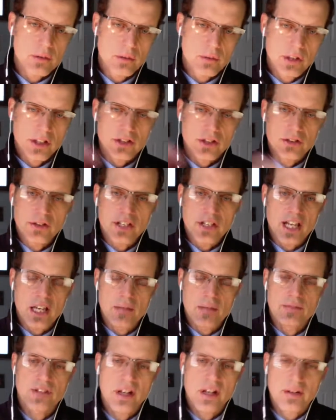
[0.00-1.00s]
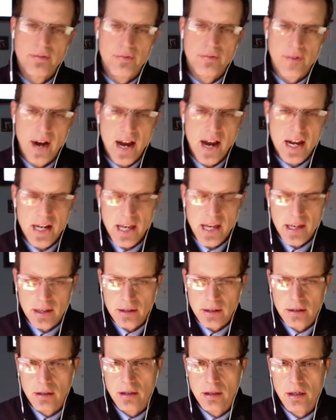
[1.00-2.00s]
We're gonna do games on Friday.